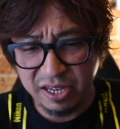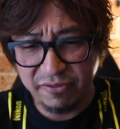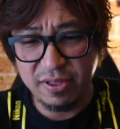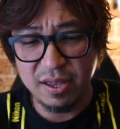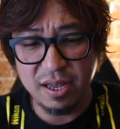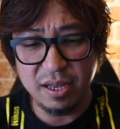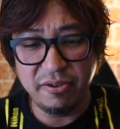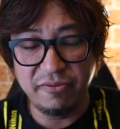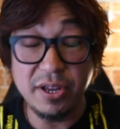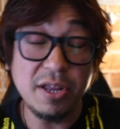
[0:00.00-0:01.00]
If
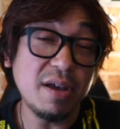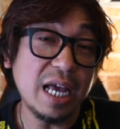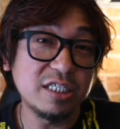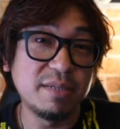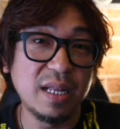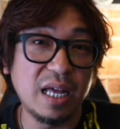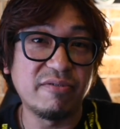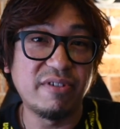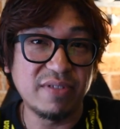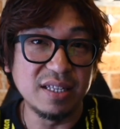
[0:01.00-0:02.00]
the video has to be like
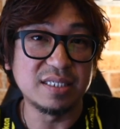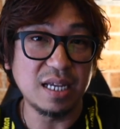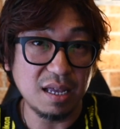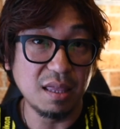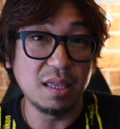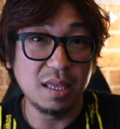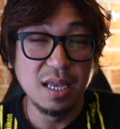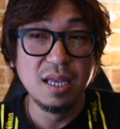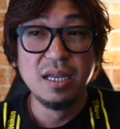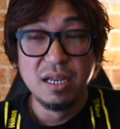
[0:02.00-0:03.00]
15
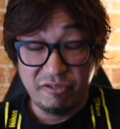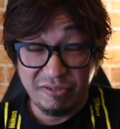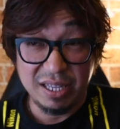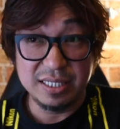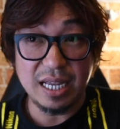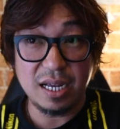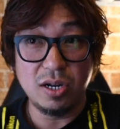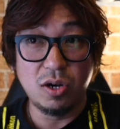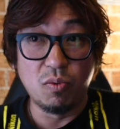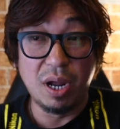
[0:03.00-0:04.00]

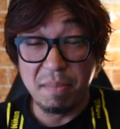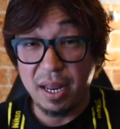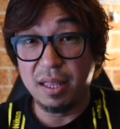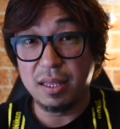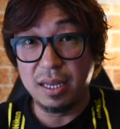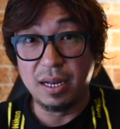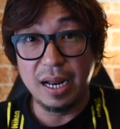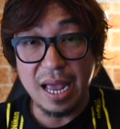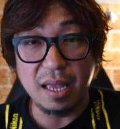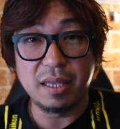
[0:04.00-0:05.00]
second or 1 minute in
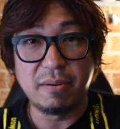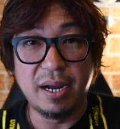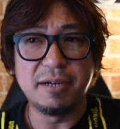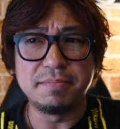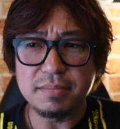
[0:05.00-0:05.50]
length, right?